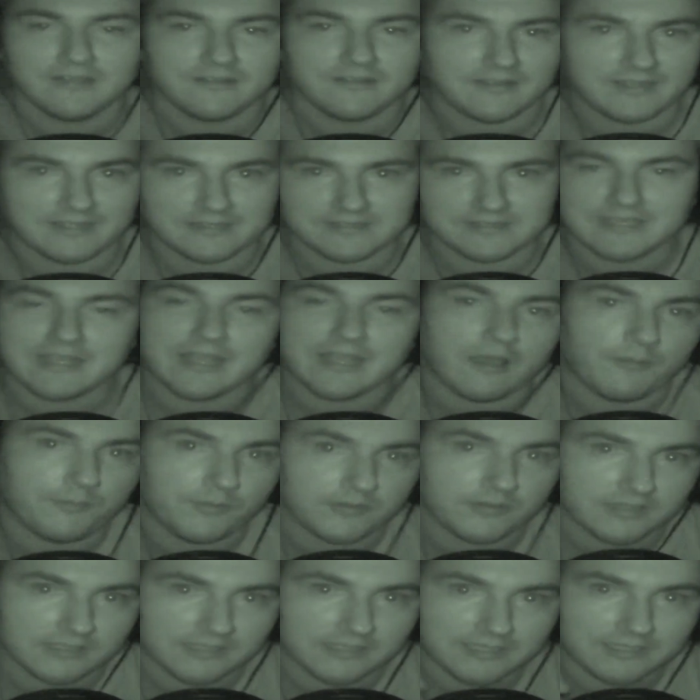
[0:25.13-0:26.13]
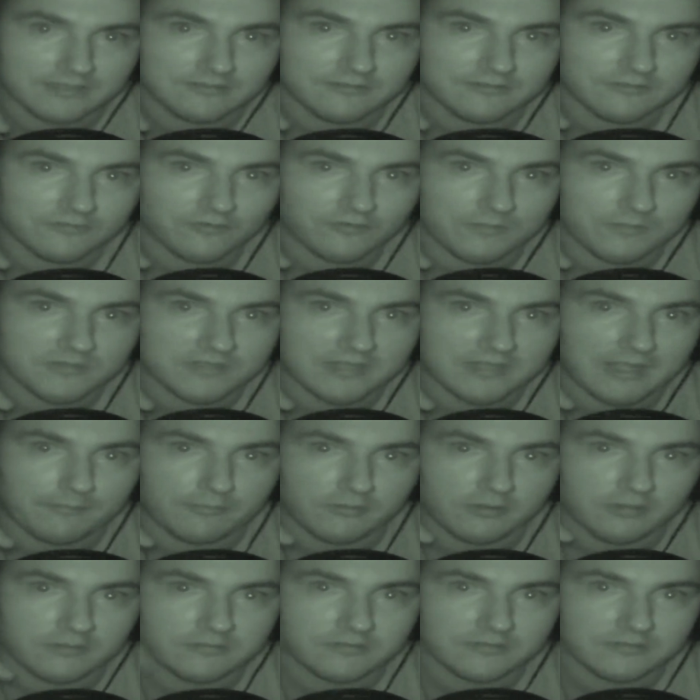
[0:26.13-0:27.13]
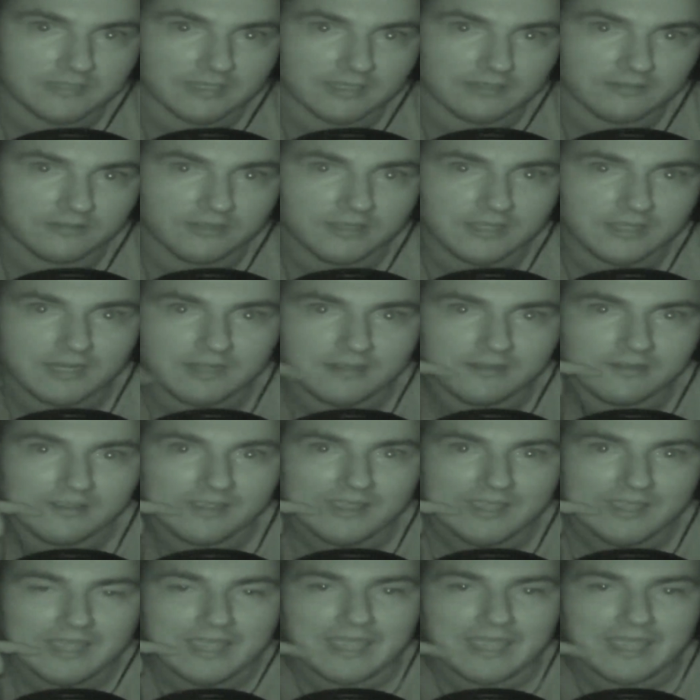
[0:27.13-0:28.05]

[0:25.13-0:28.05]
like I said I'll put the link in the description down below to take a look at it